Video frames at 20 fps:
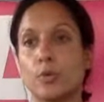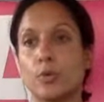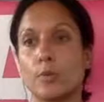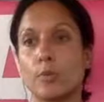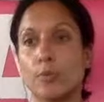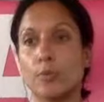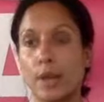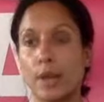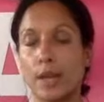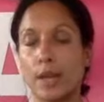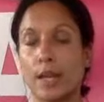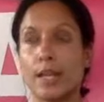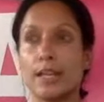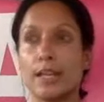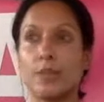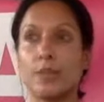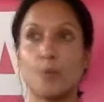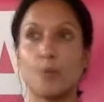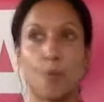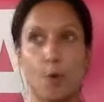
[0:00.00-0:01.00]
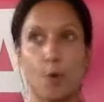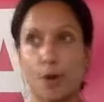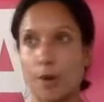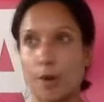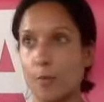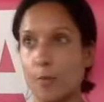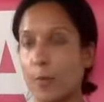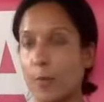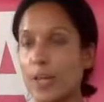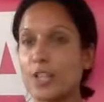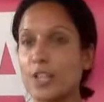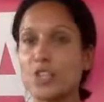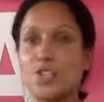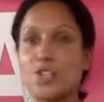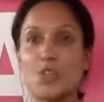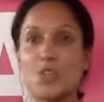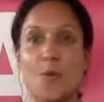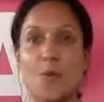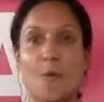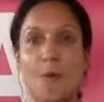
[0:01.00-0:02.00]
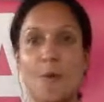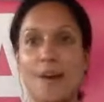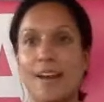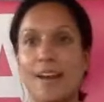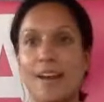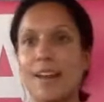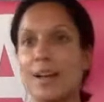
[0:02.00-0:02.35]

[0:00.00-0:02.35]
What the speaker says: pray or wish or